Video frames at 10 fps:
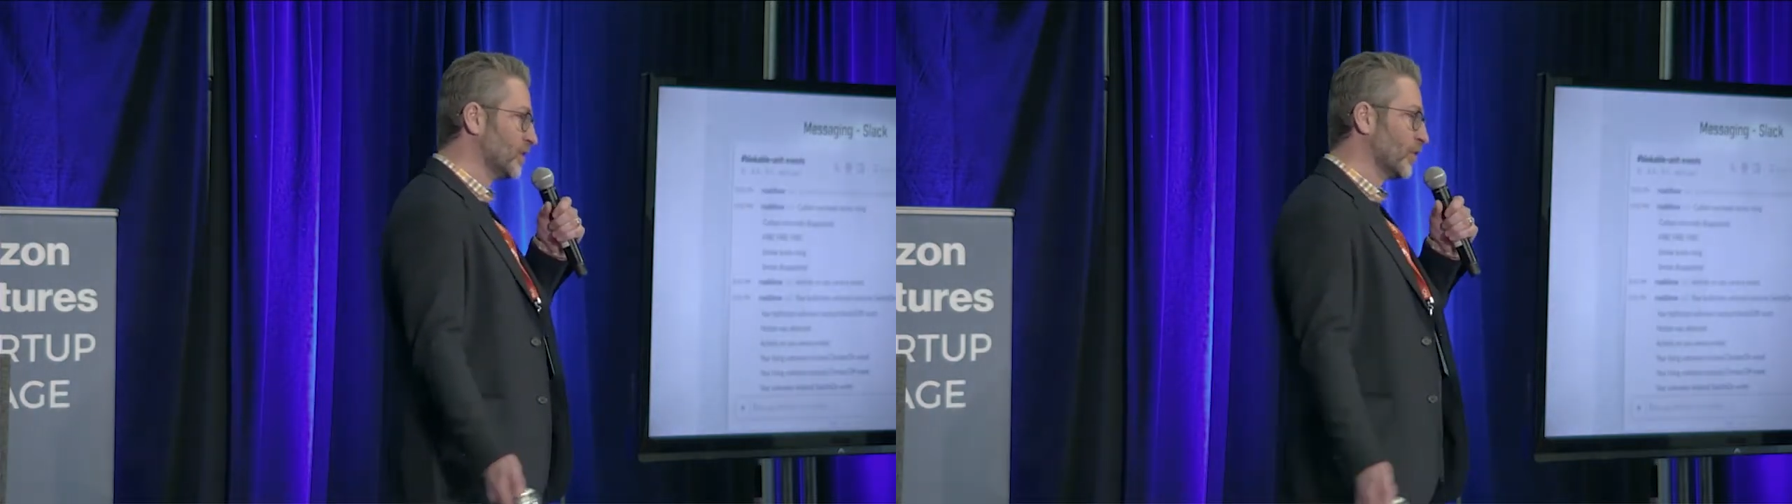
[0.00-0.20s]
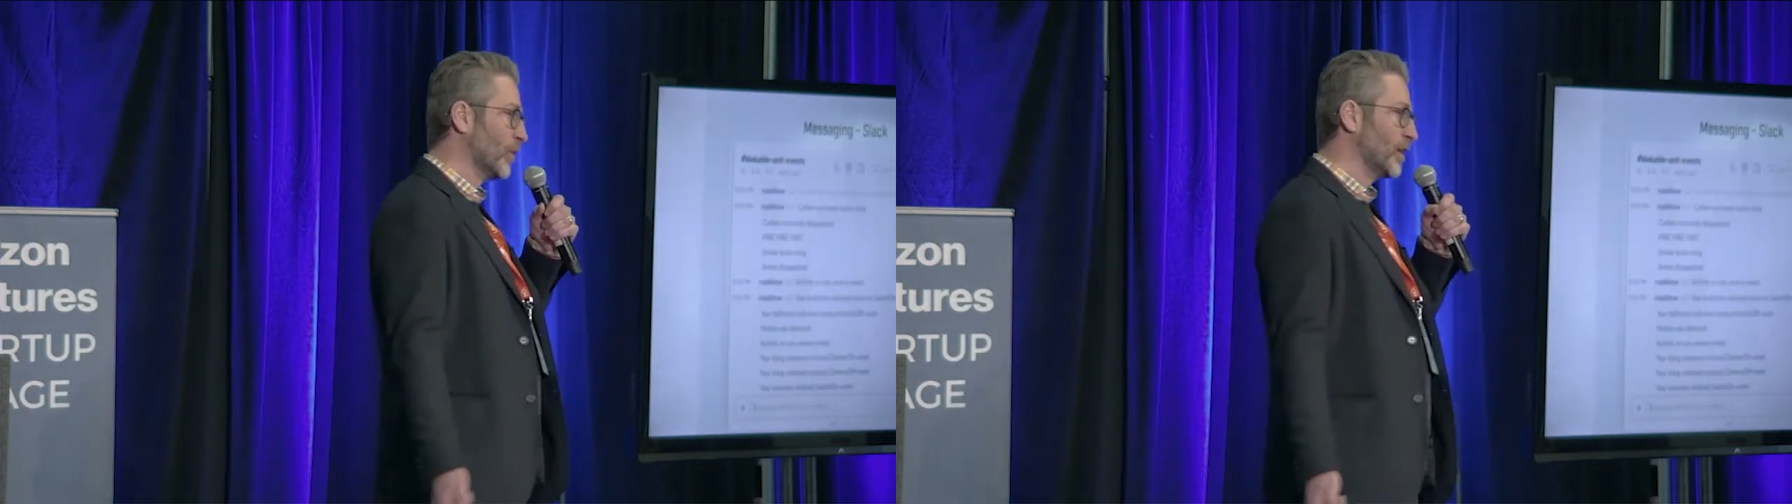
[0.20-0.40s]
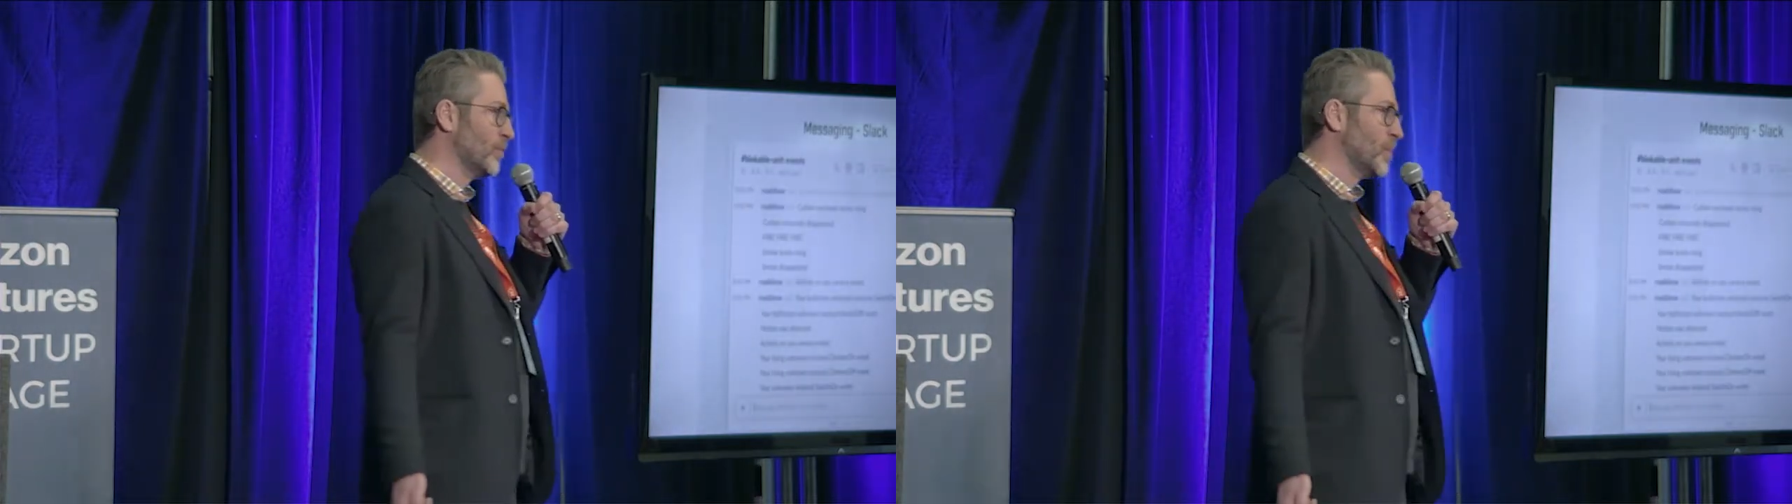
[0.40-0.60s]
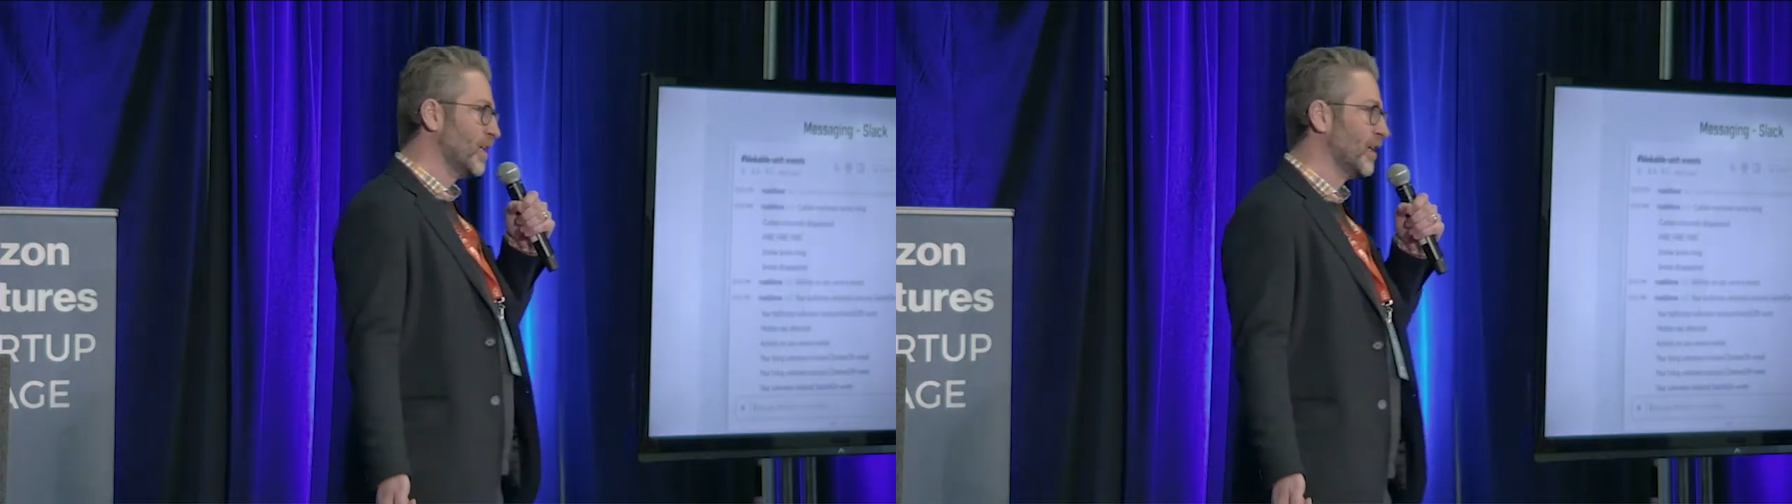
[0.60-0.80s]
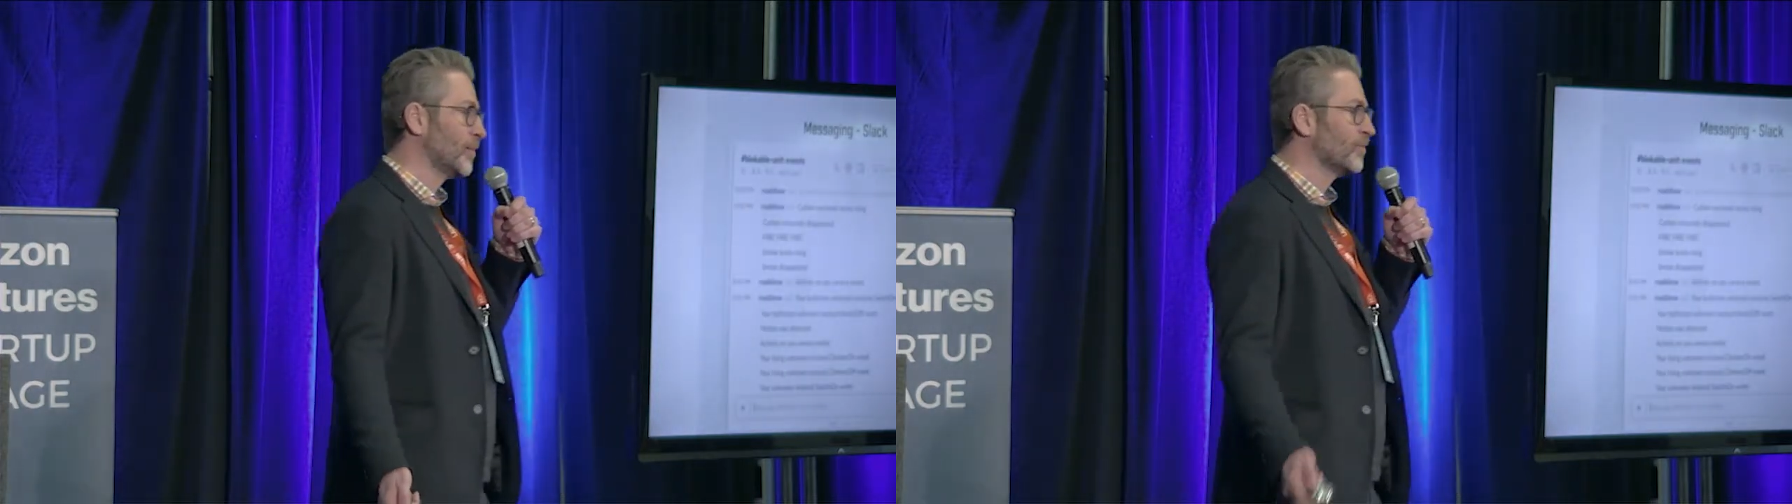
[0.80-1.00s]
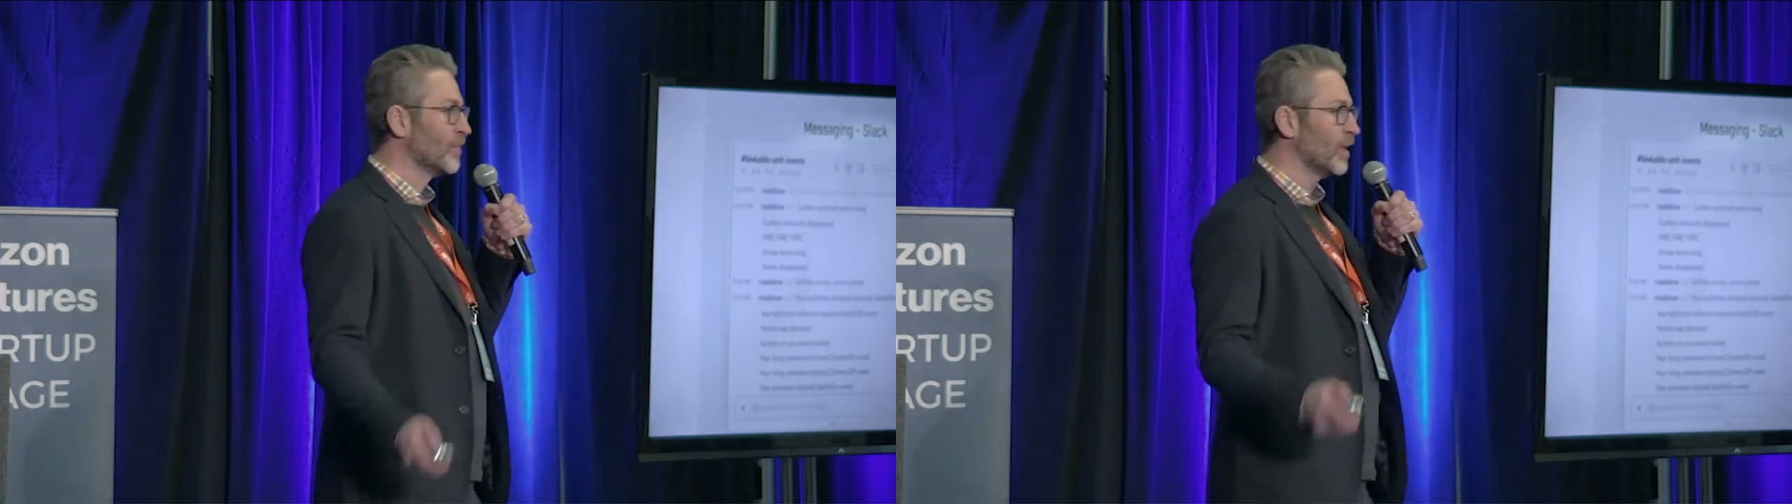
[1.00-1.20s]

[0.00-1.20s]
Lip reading: integrated, meaning